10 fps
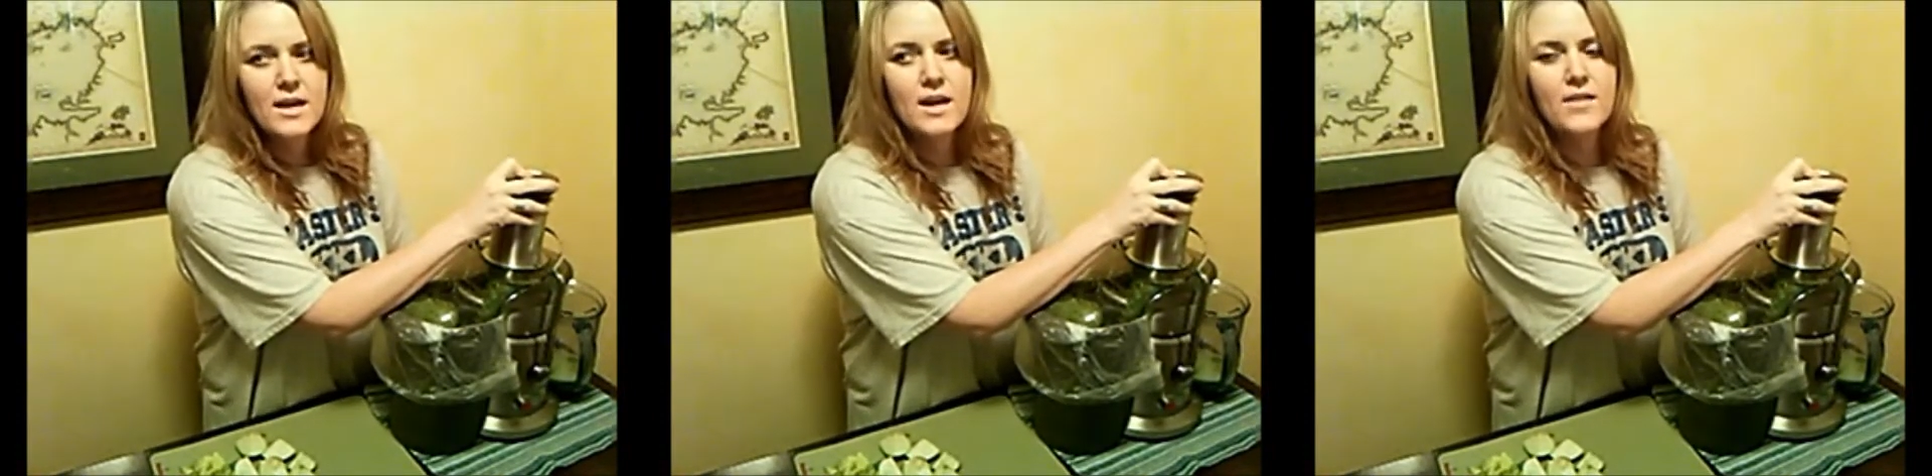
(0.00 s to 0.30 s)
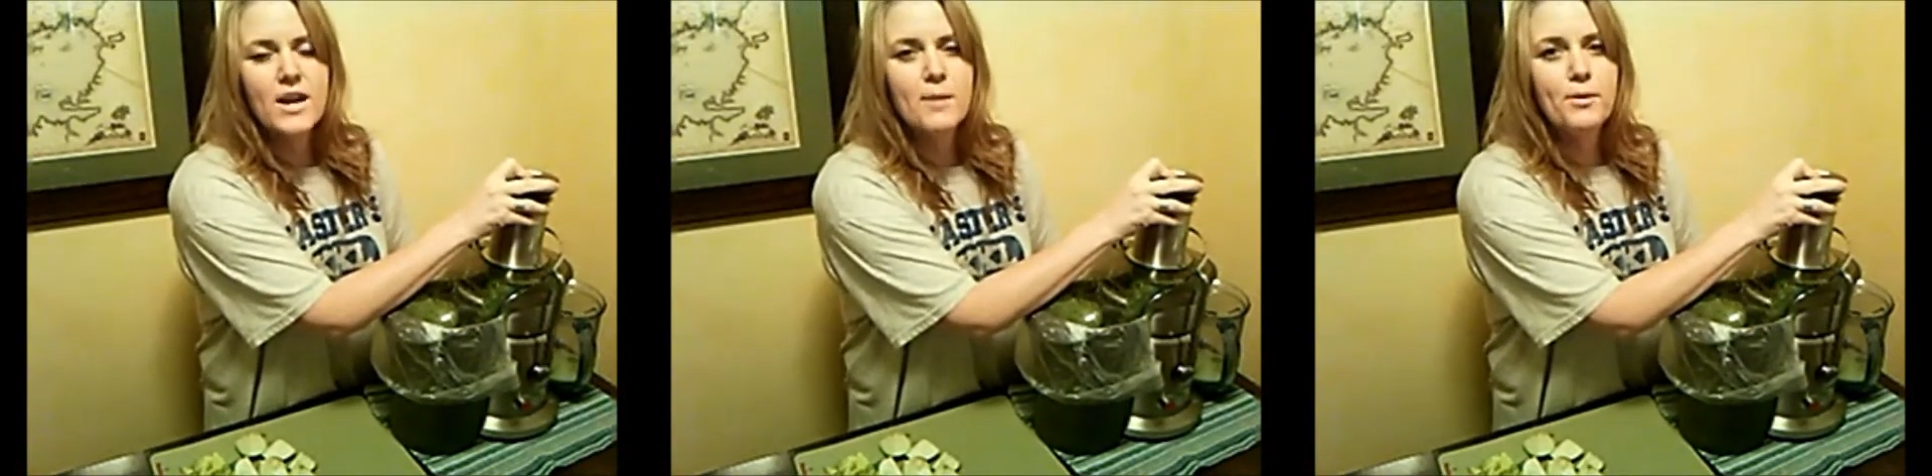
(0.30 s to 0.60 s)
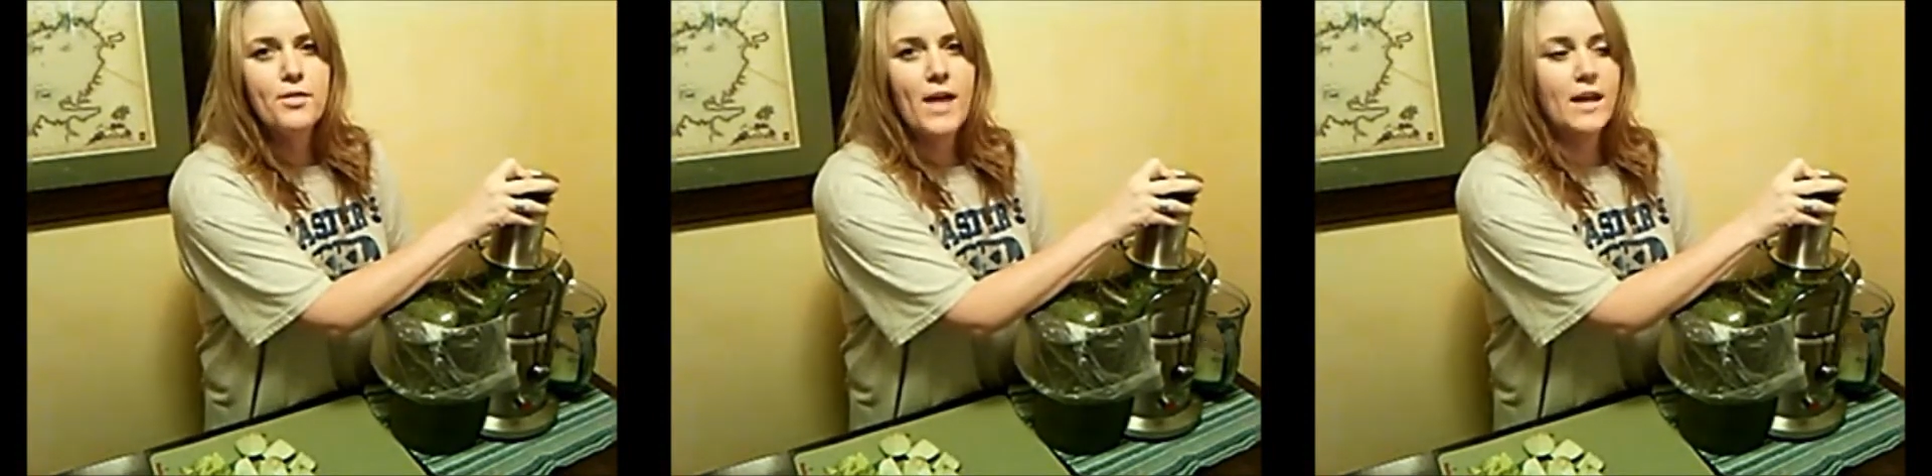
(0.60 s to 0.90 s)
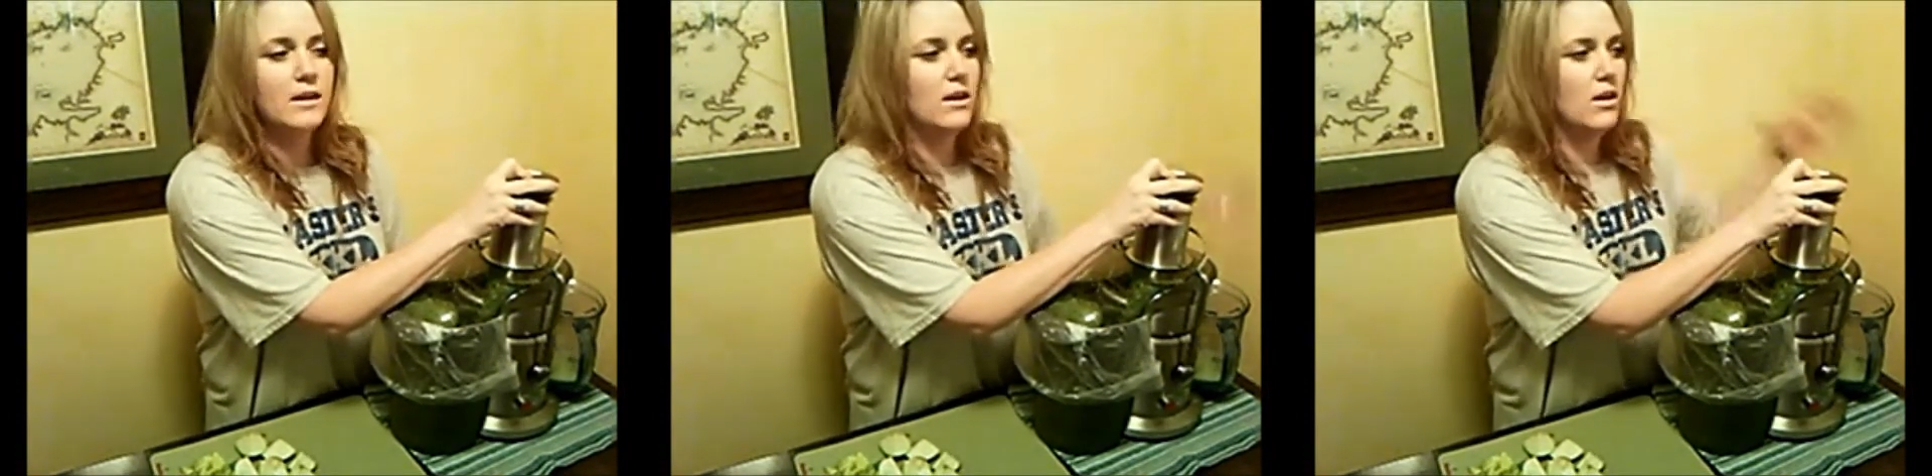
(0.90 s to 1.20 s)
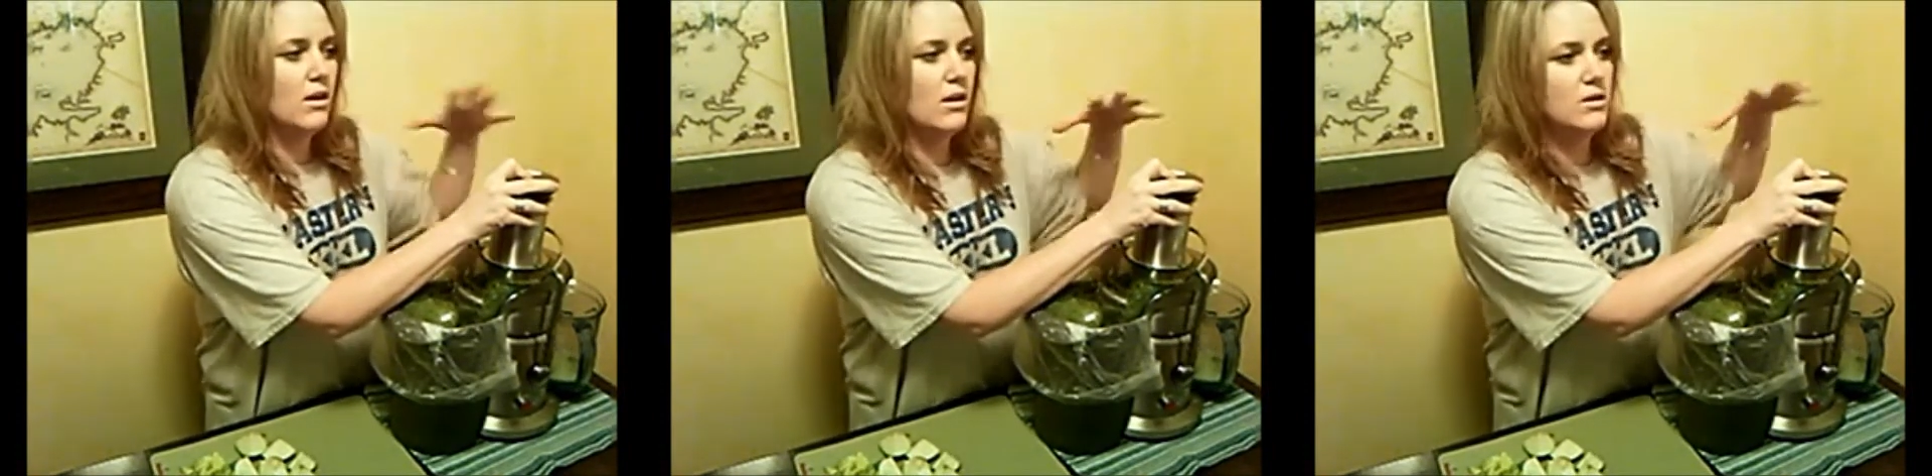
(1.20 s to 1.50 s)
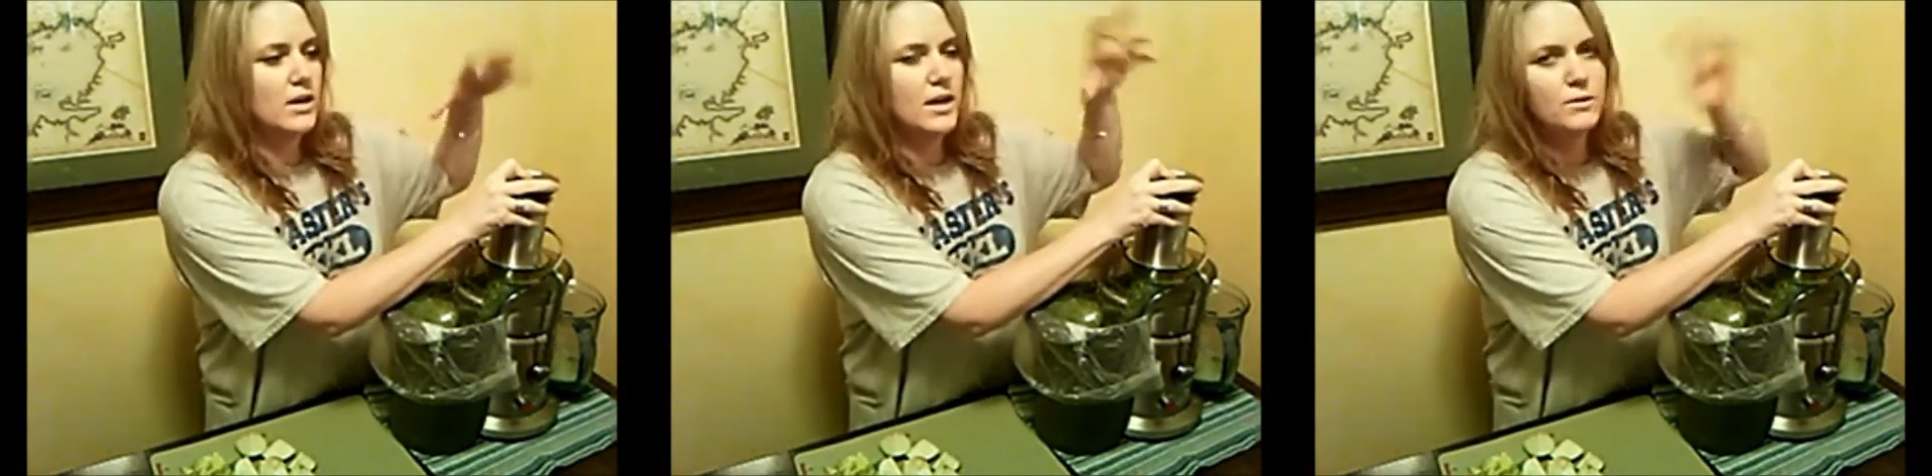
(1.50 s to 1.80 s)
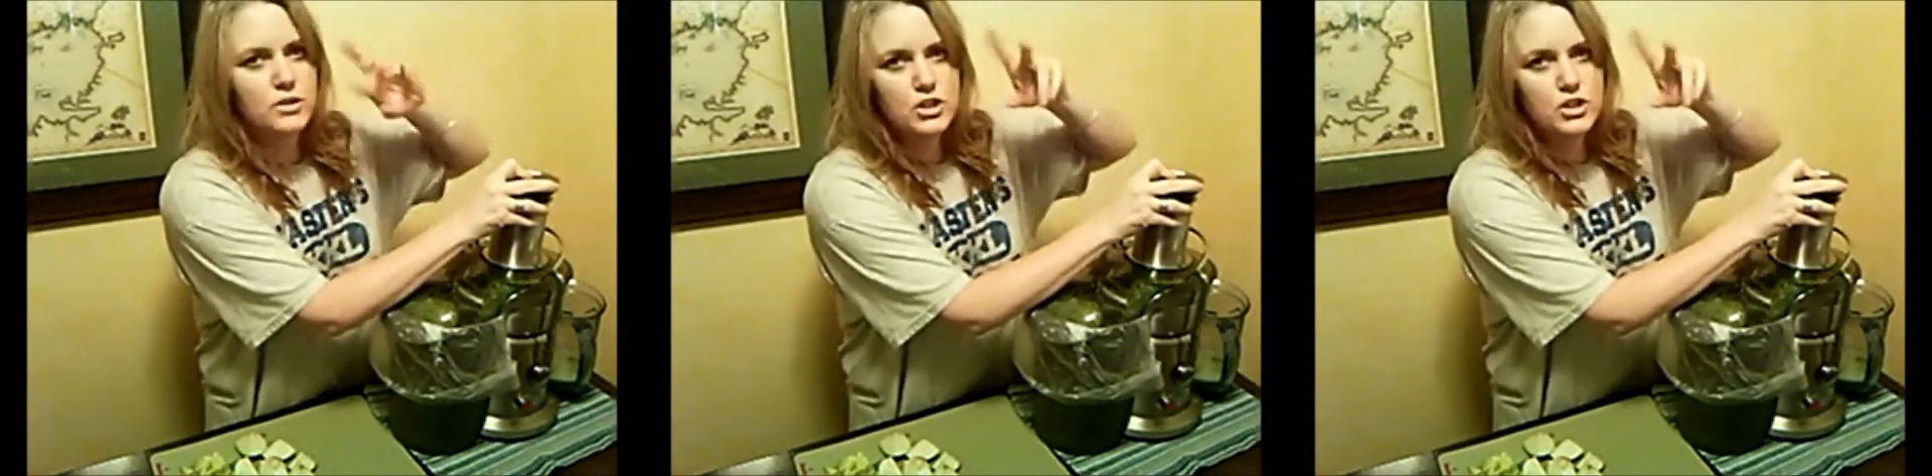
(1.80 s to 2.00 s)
and then I put it was